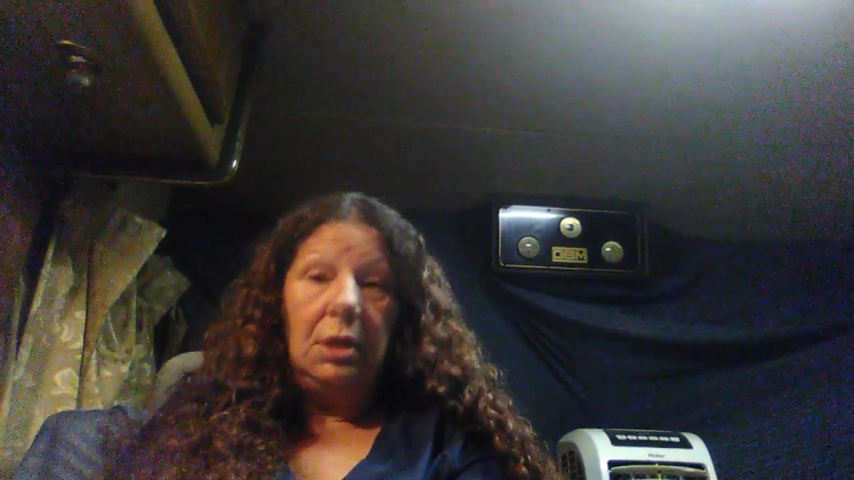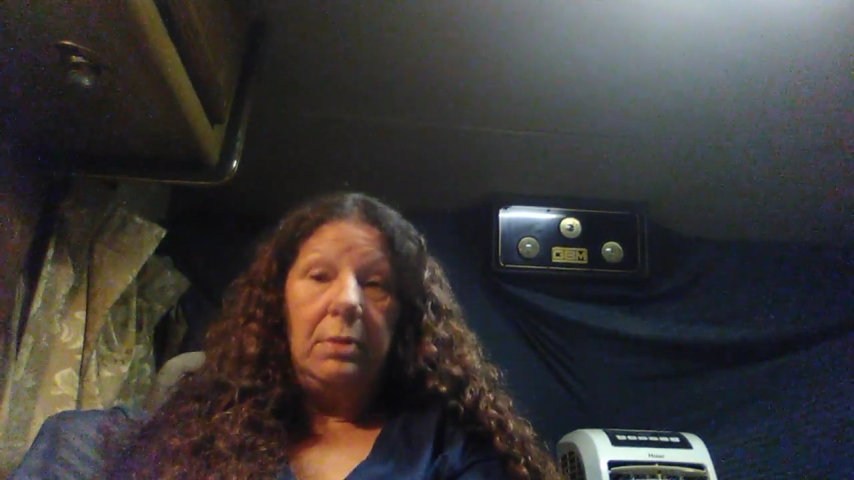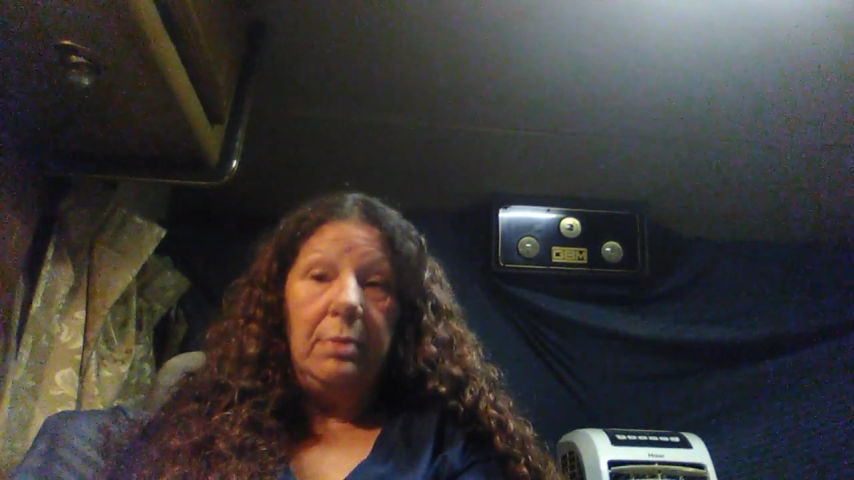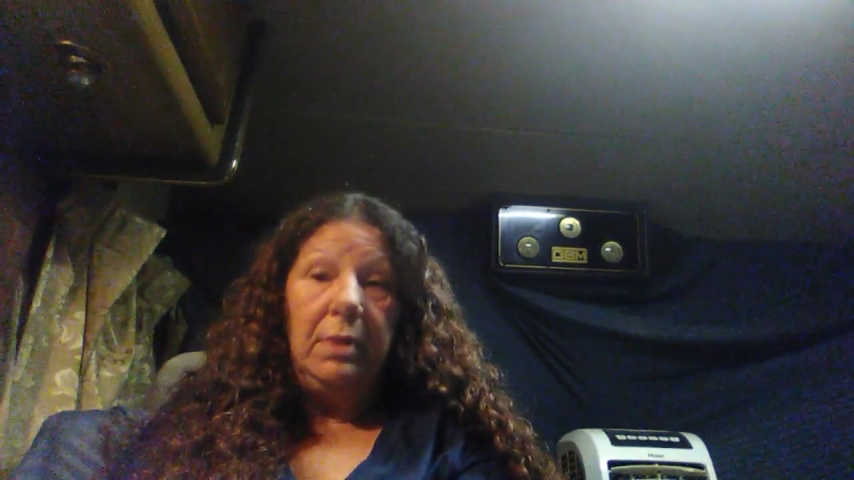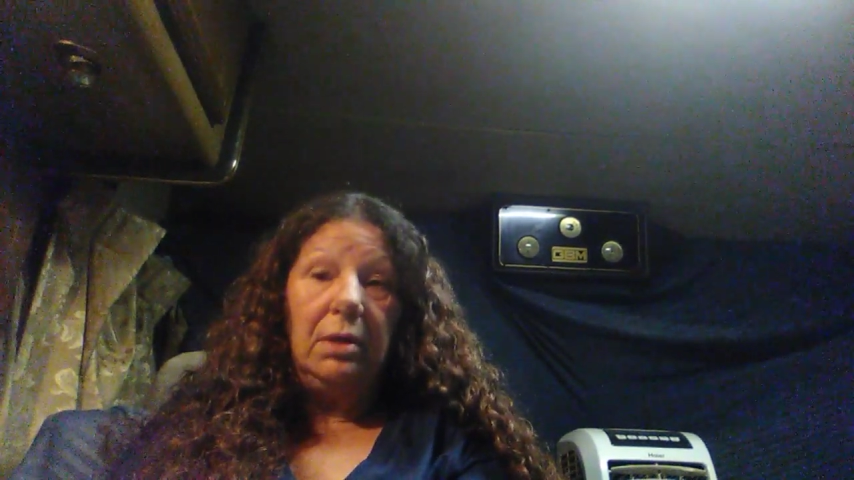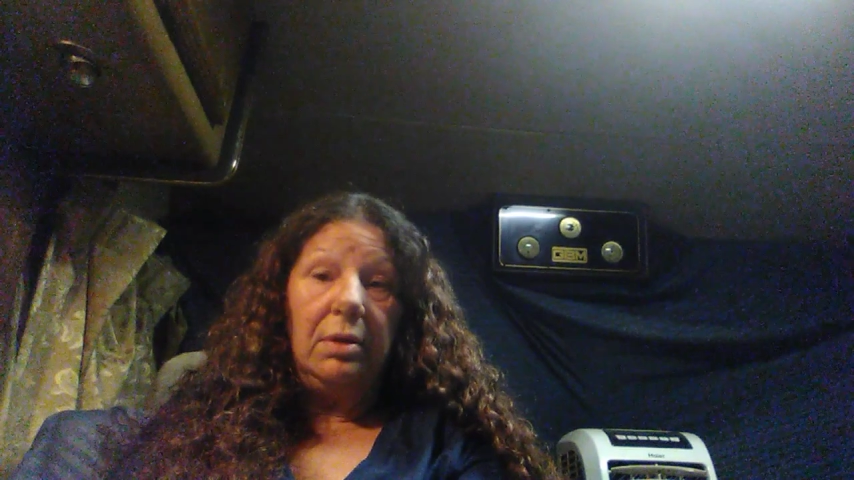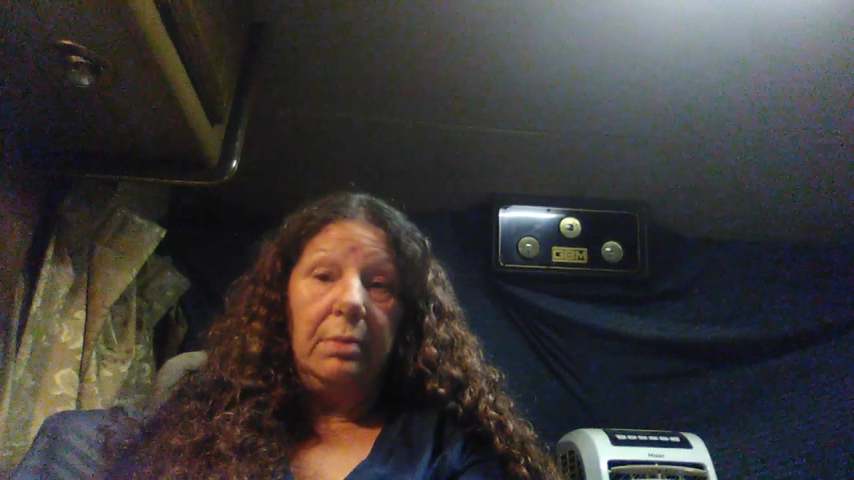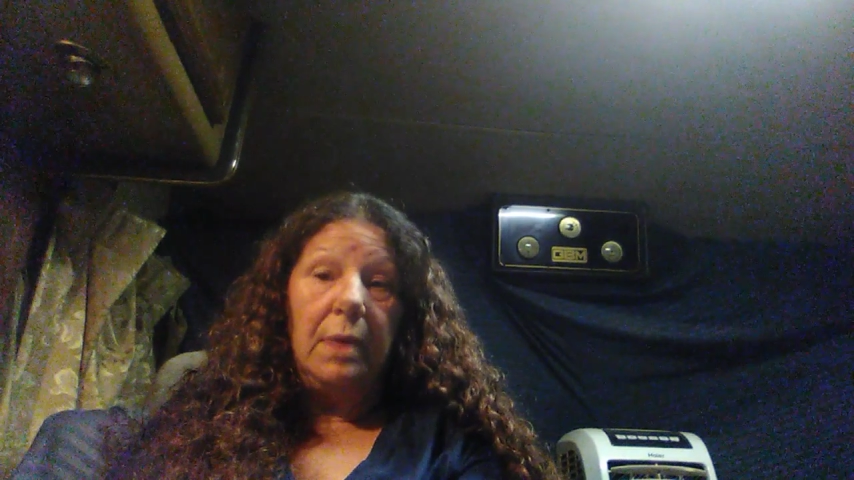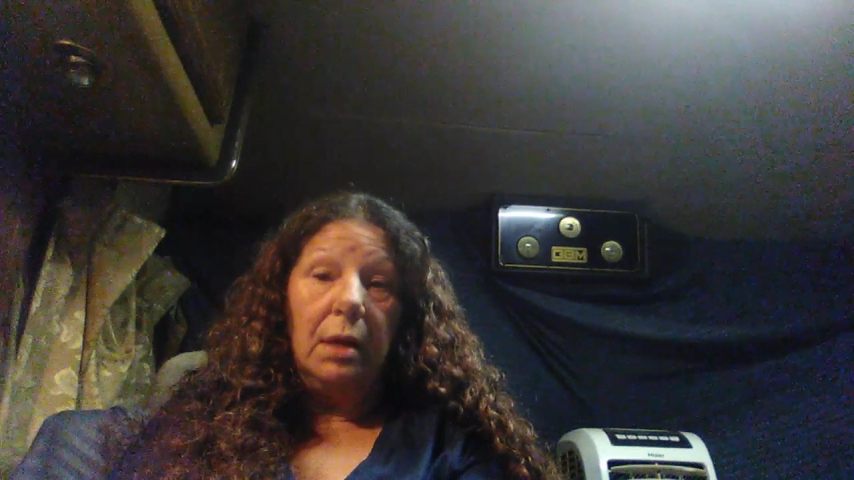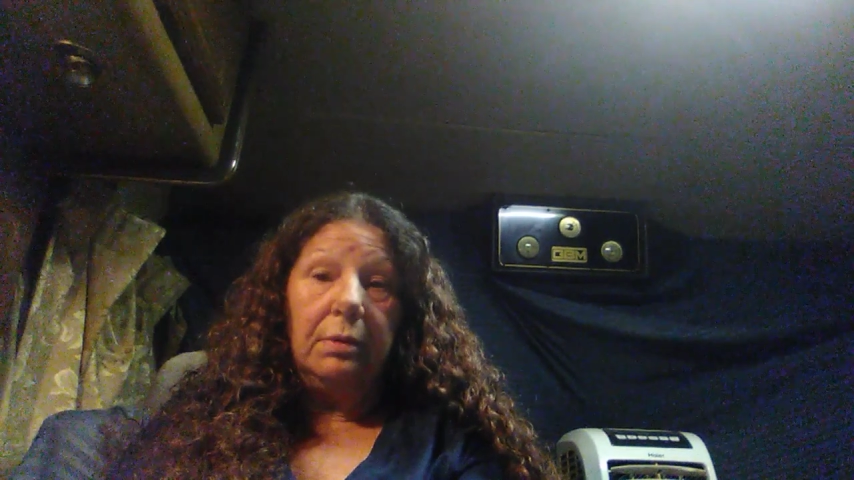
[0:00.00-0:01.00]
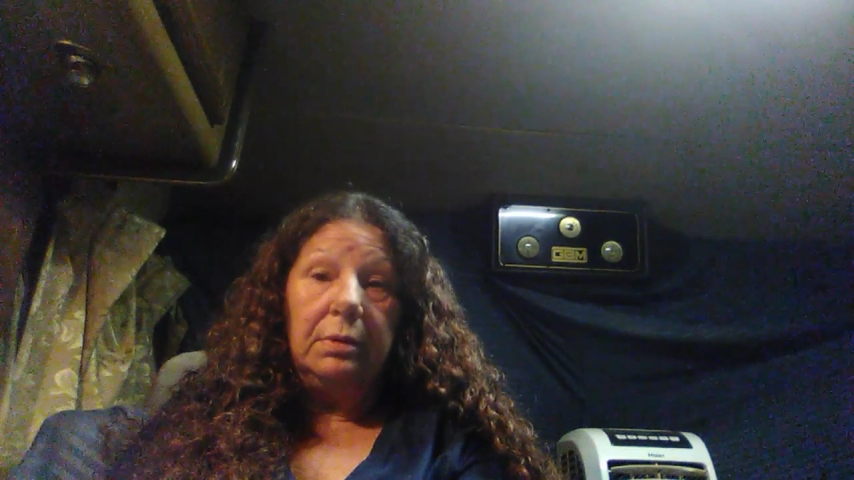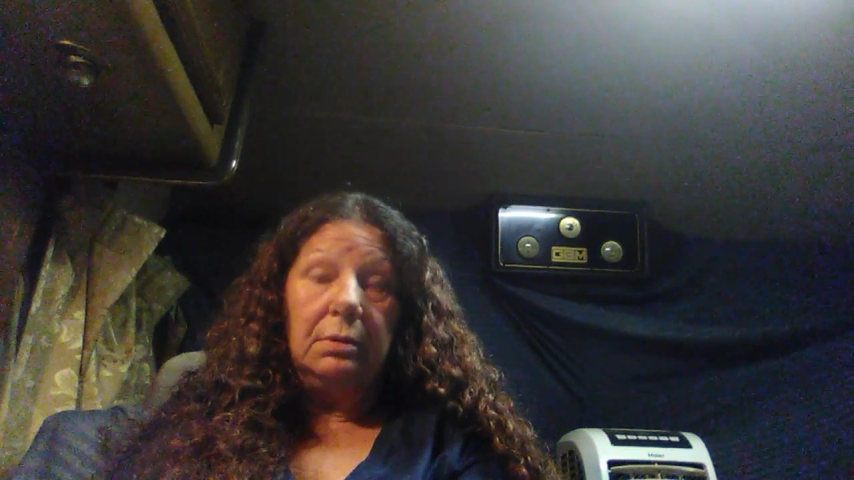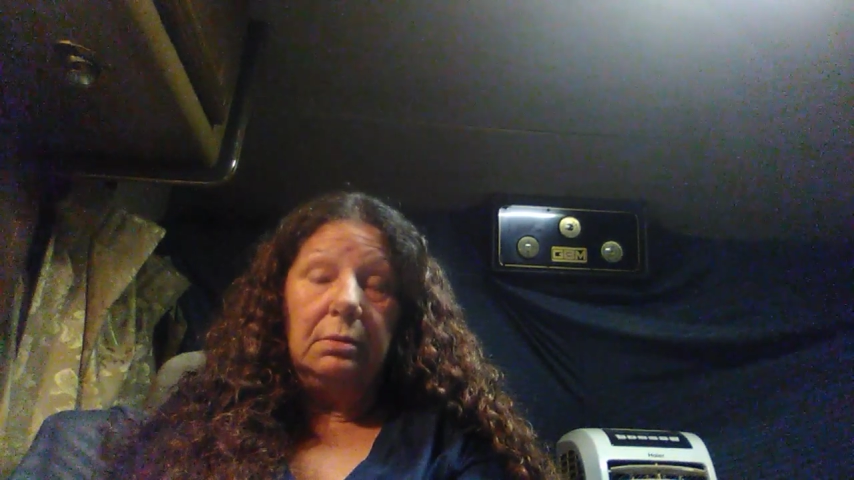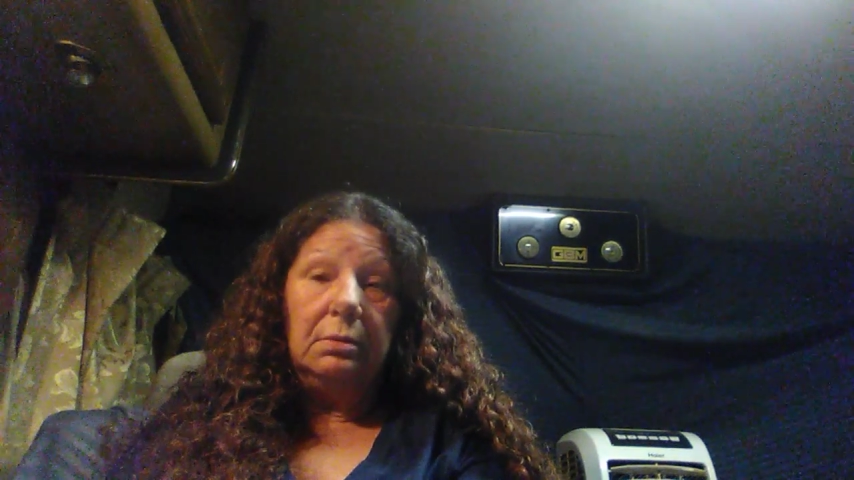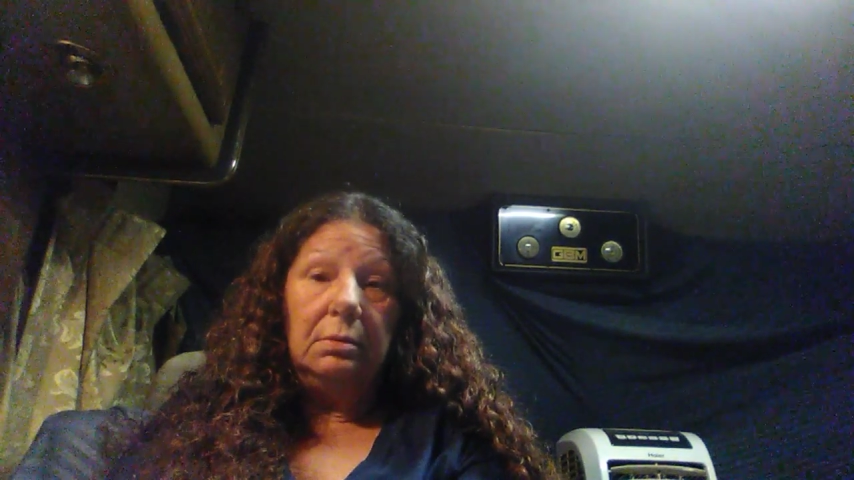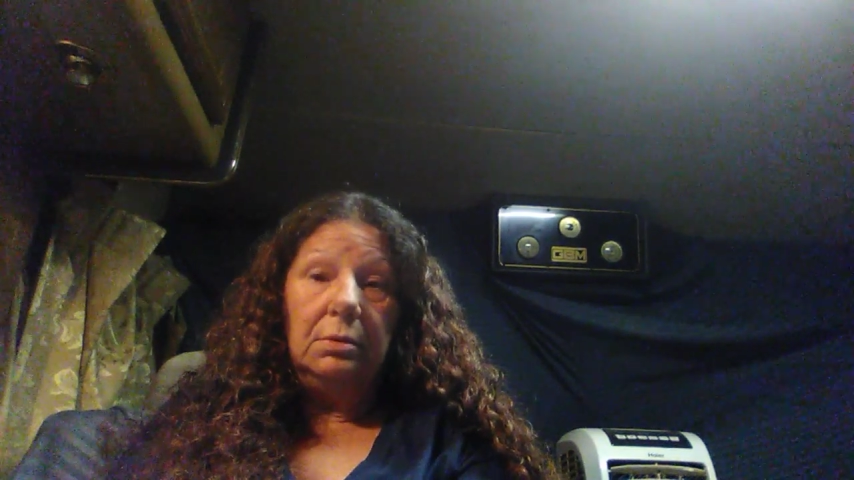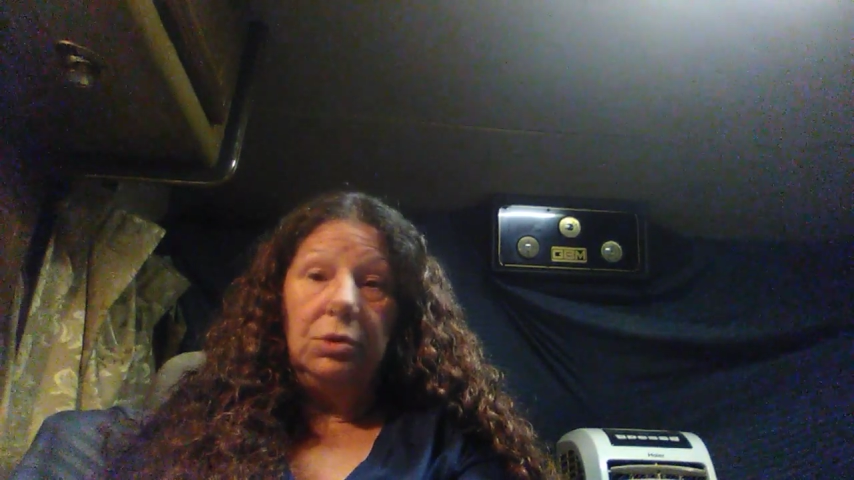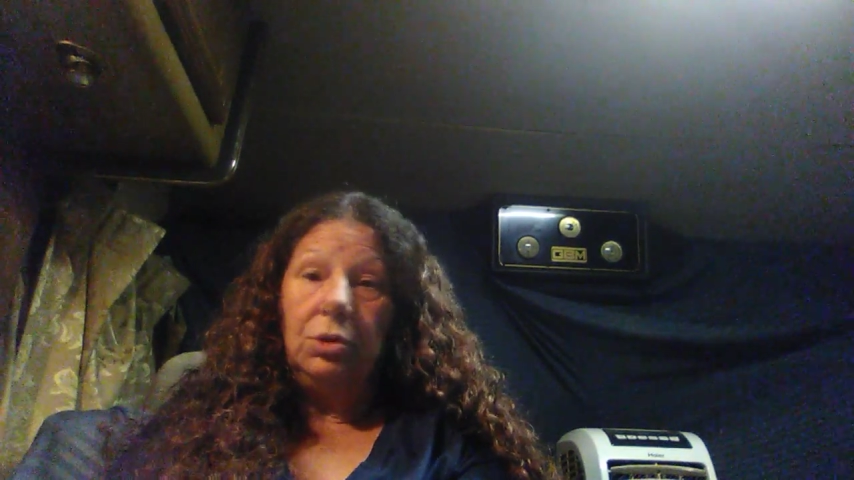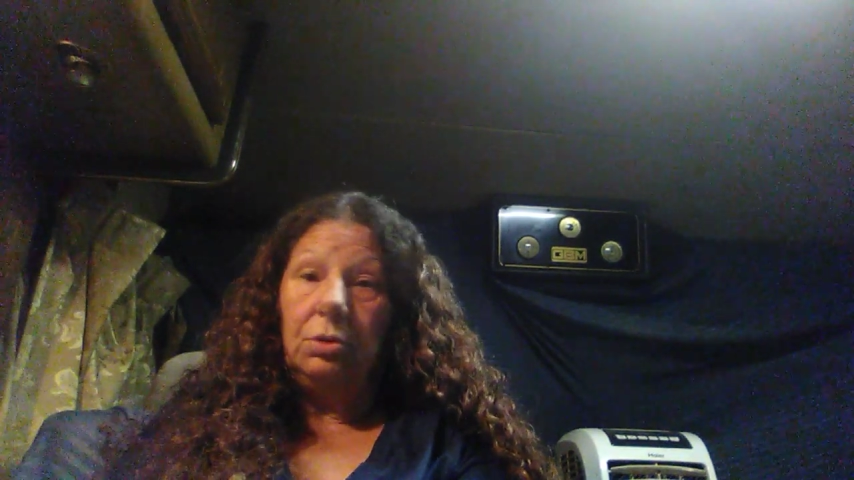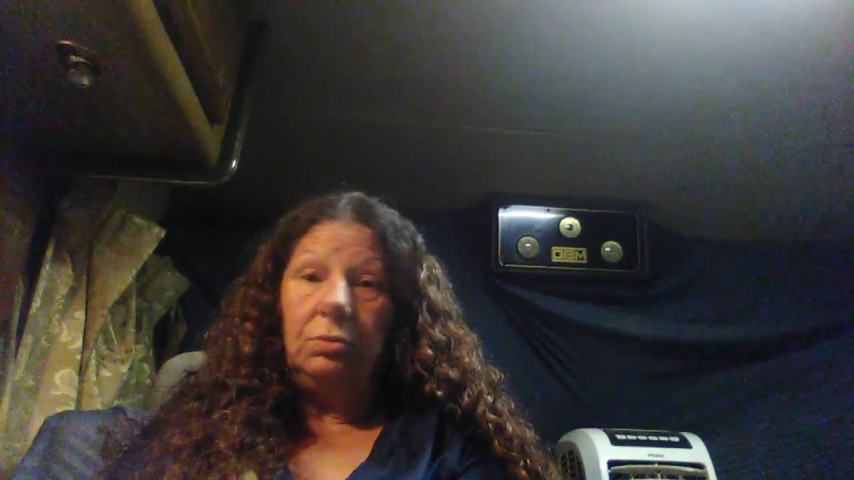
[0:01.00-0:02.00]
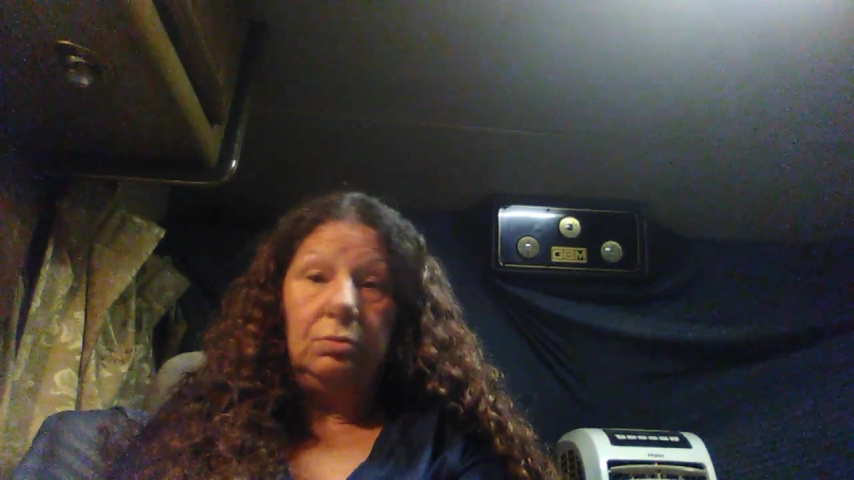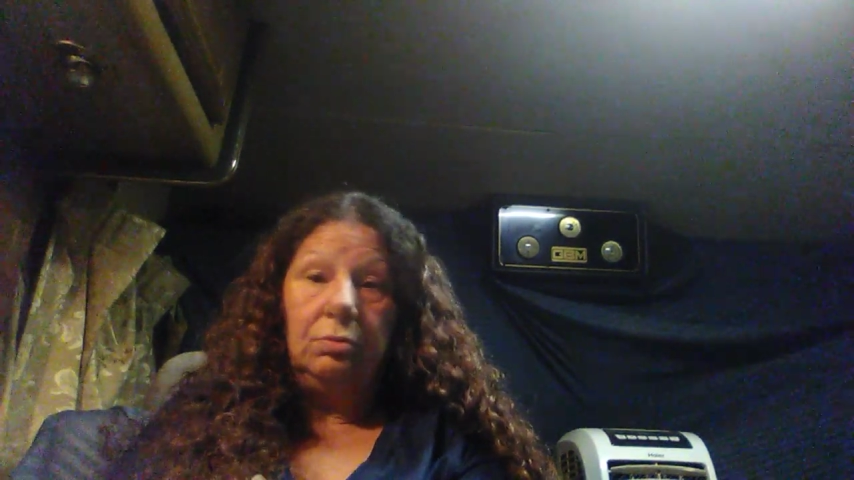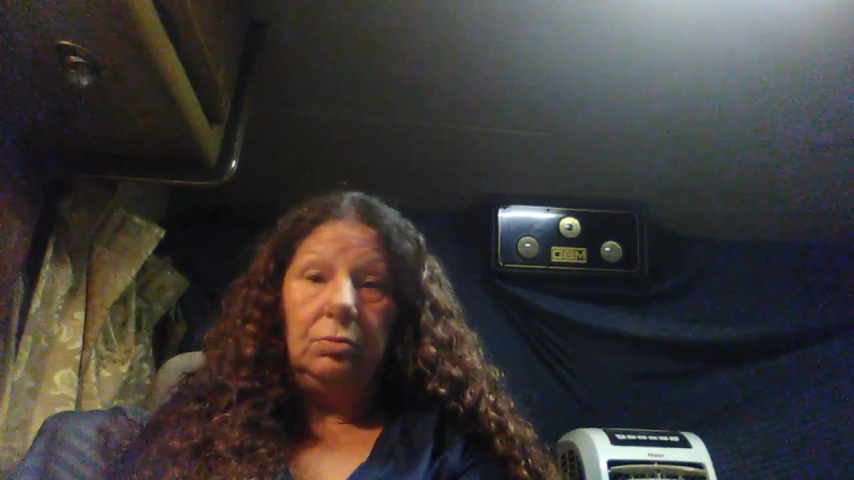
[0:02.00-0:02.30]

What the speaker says: Come the middle of the month, you're